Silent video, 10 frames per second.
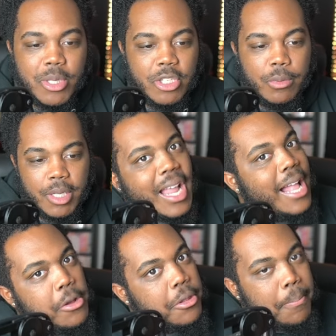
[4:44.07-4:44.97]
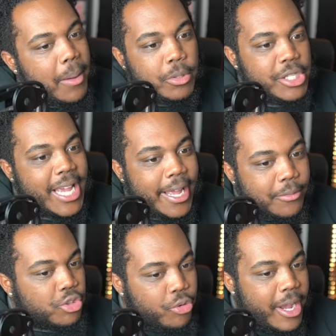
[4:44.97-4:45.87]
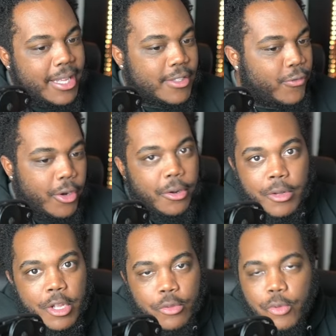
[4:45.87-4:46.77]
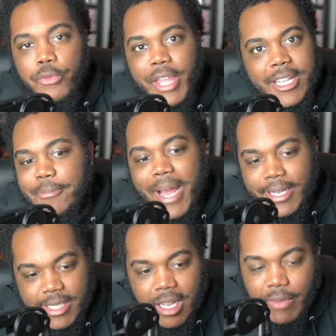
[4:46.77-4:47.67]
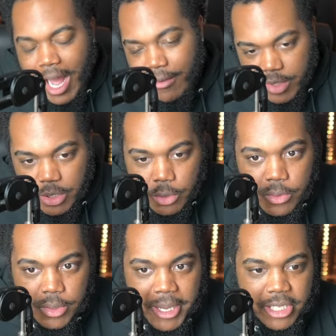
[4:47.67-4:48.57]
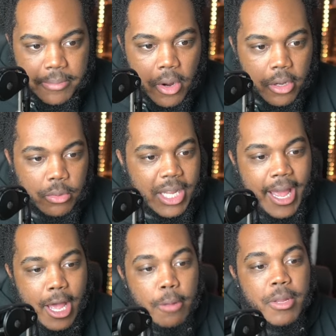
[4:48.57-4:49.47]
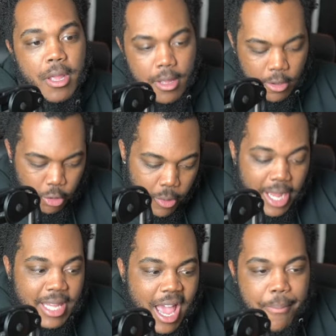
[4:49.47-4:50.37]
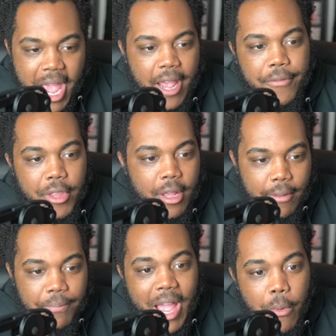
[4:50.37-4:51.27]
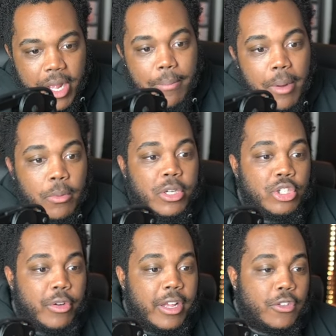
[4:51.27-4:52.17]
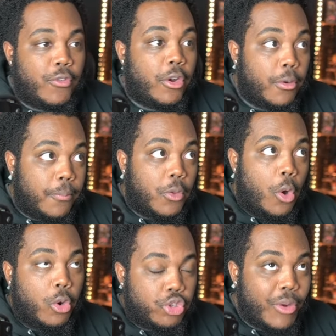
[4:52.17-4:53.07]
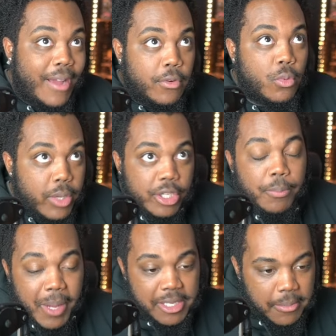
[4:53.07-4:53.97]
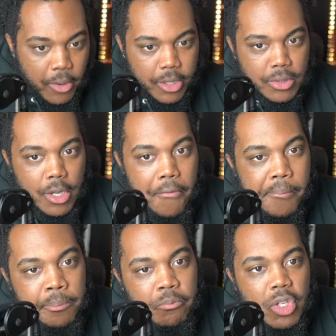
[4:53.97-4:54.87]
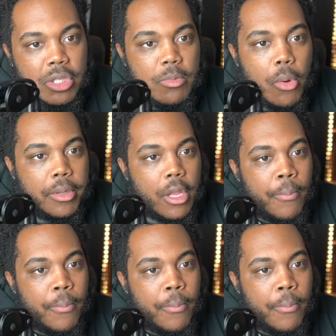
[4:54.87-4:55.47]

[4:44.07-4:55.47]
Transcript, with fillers: assuming because I know the bubble just can't transfer through things by itself. I obviously knew it was Paisley Park that helped create that path. That way the bubble could transfer or travel with Paisley Park herself. Let's keep going now.